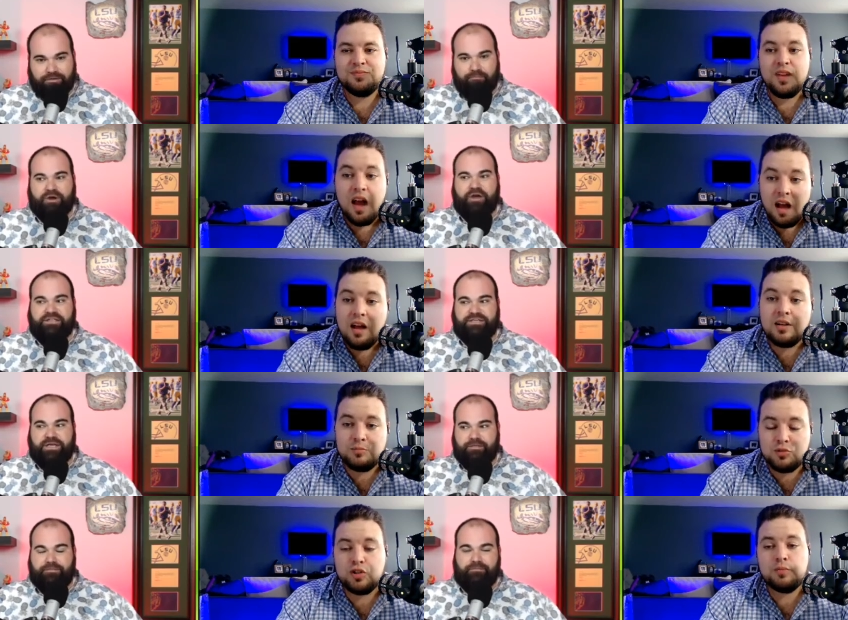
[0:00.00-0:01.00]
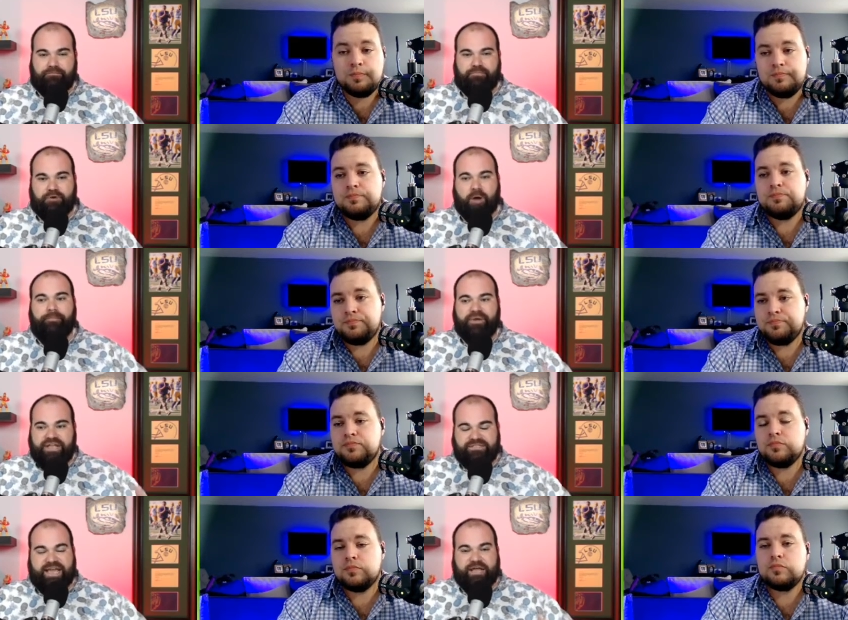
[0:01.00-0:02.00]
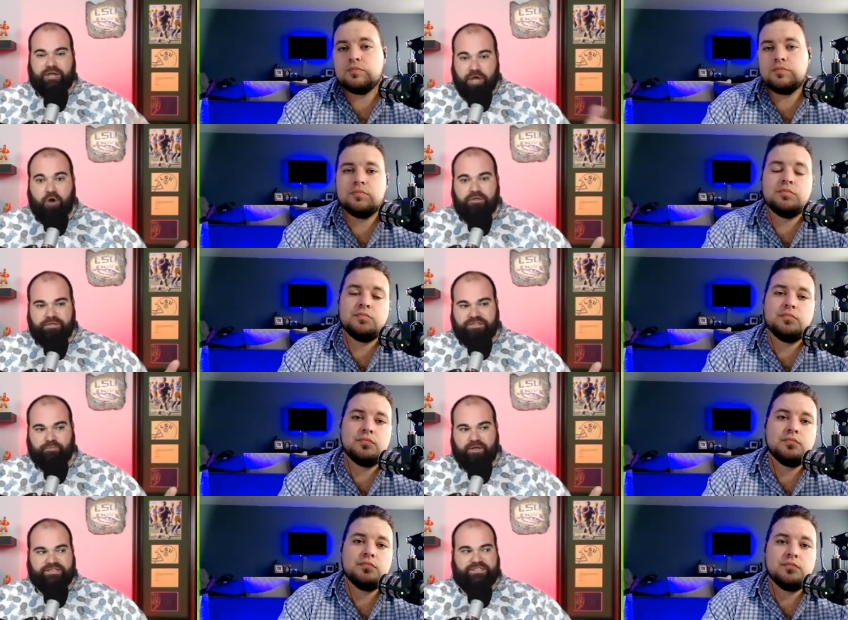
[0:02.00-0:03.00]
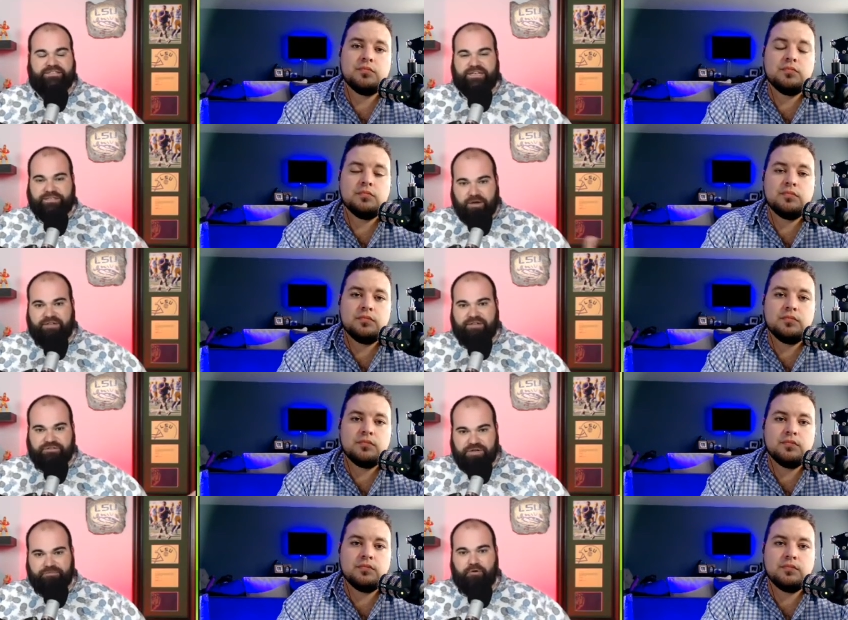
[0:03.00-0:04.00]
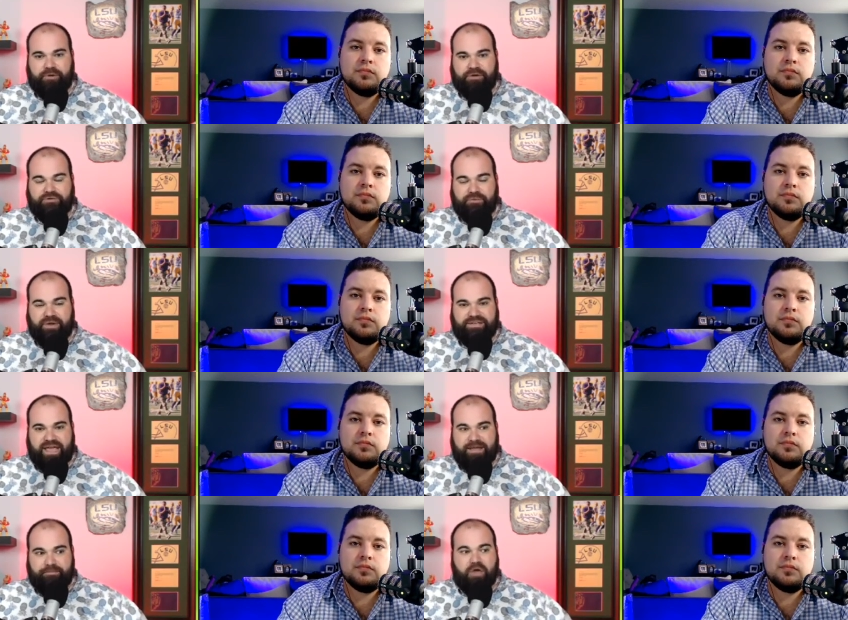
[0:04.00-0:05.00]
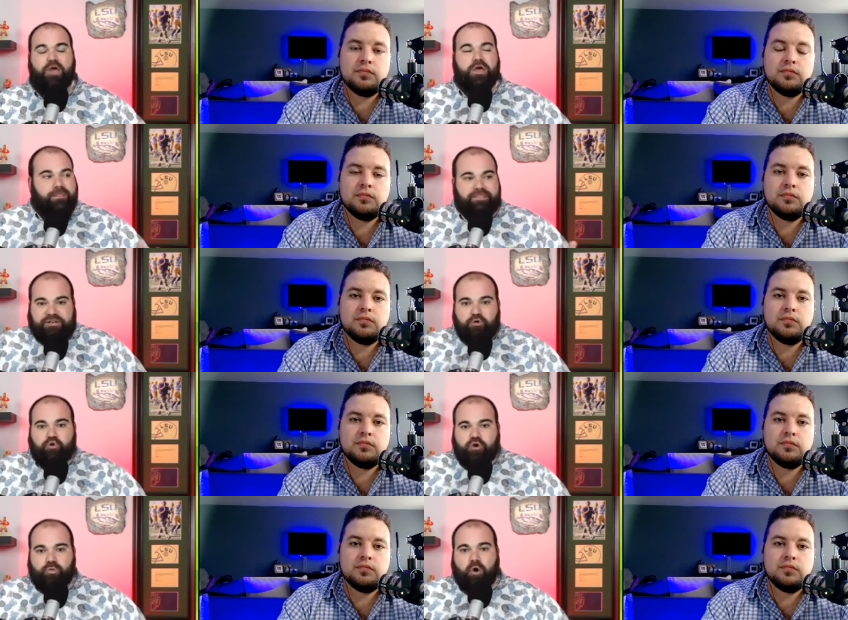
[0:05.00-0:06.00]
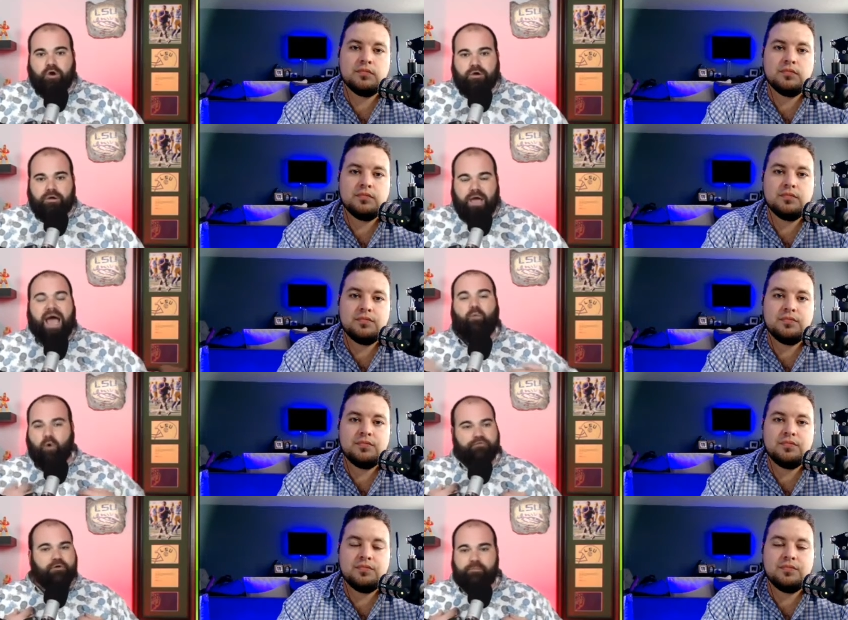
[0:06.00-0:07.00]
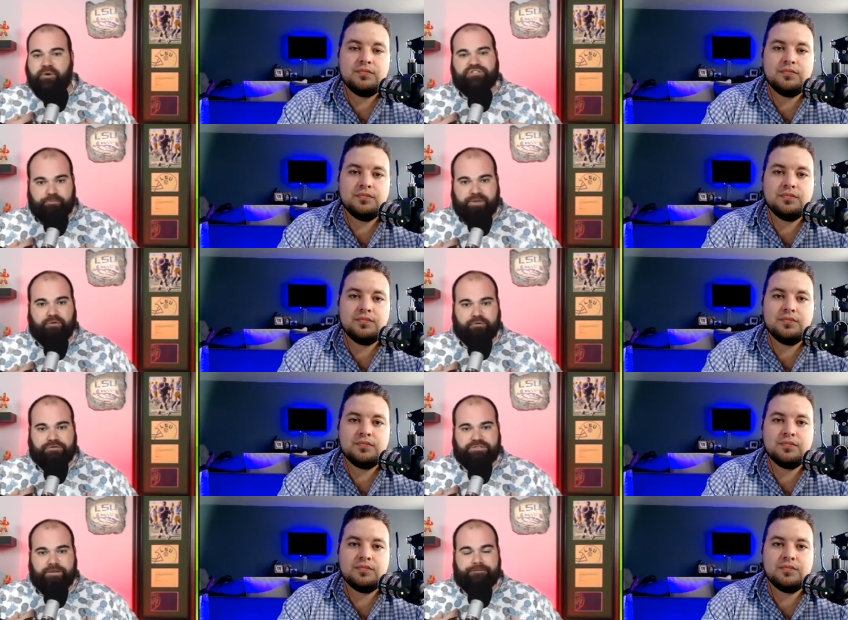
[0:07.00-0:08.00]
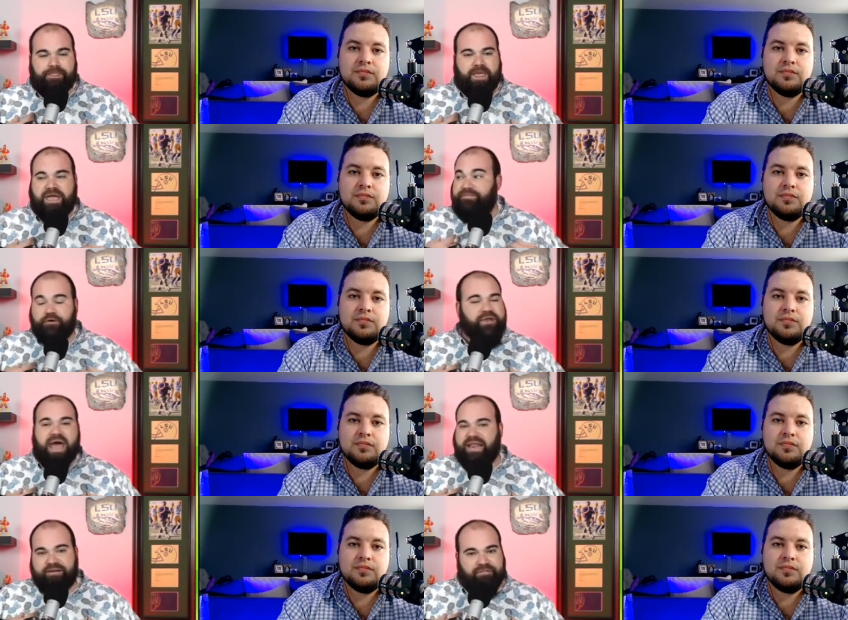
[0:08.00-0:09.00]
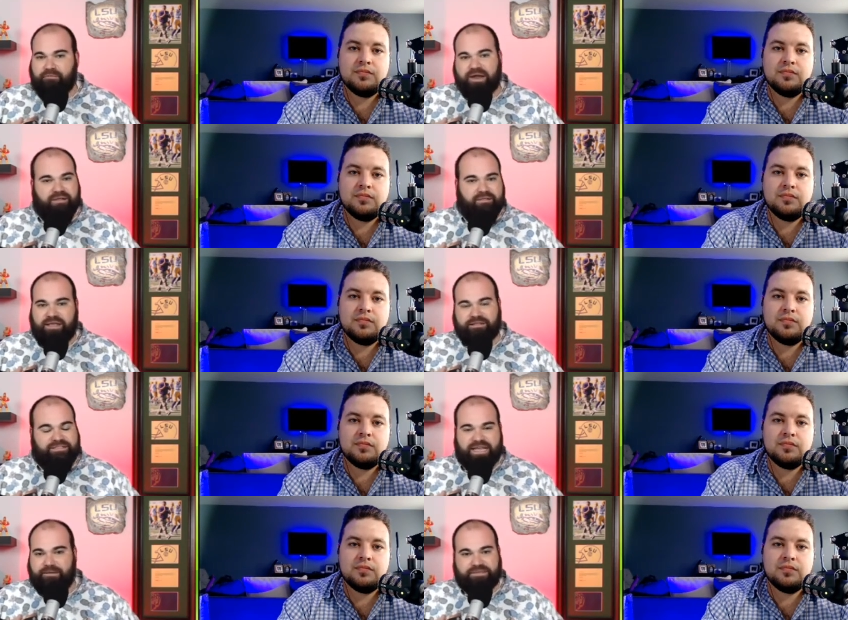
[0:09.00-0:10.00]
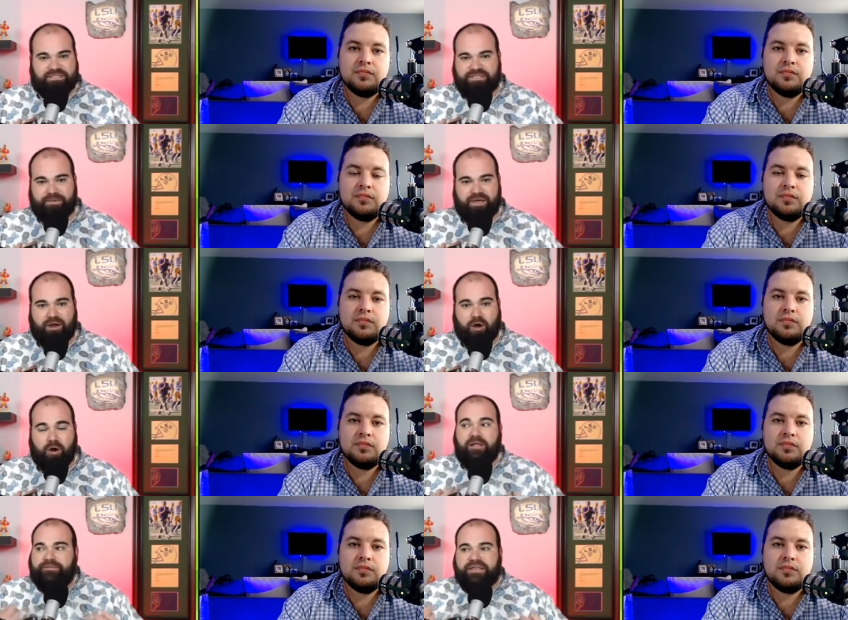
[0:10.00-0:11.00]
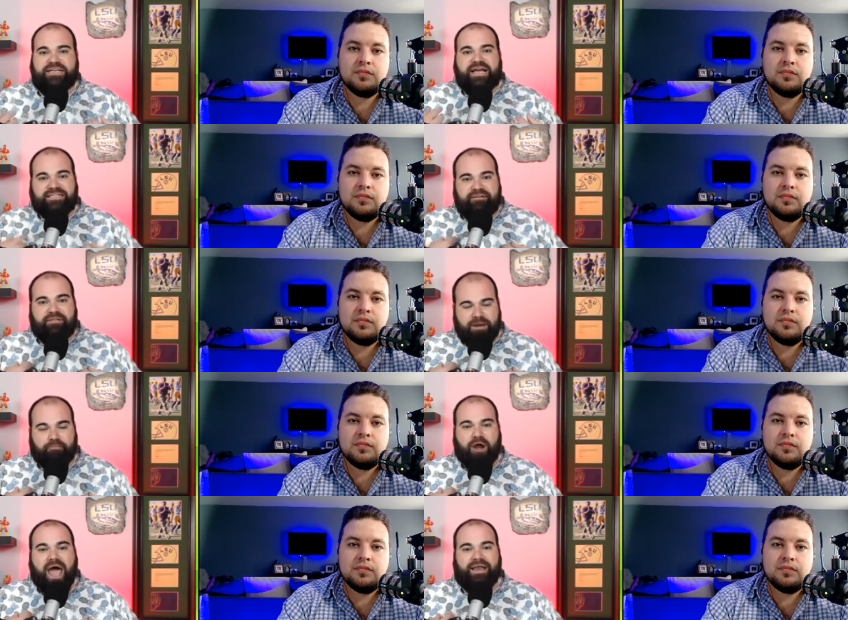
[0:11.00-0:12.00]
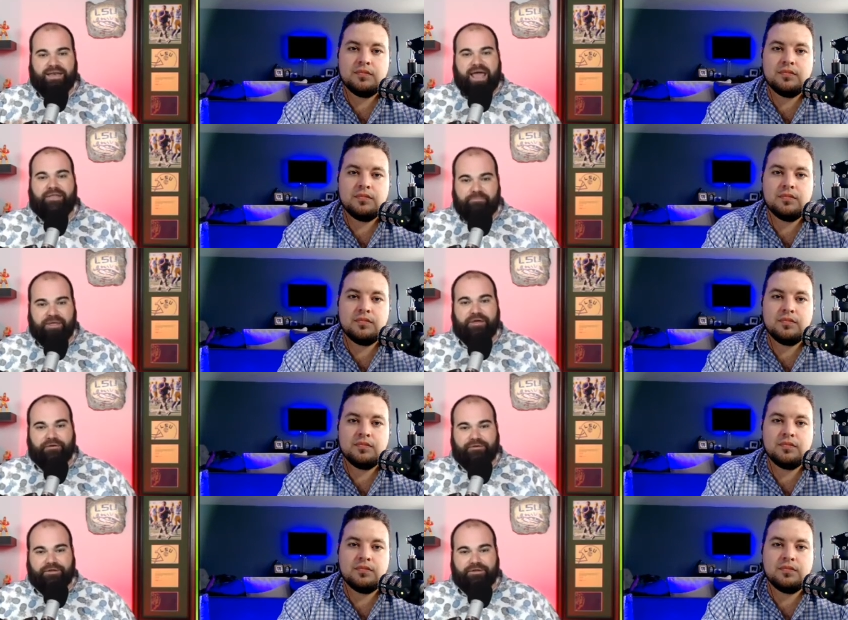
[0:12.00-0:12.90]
Speaker 1: Because true. Companies that go to these places that don't have to jump through a bunch of red tape, they do good work. I work for a bunch of builders. They're not heavily regulated in the state of Mississippi at all. These guys have a lot of pride in how they build,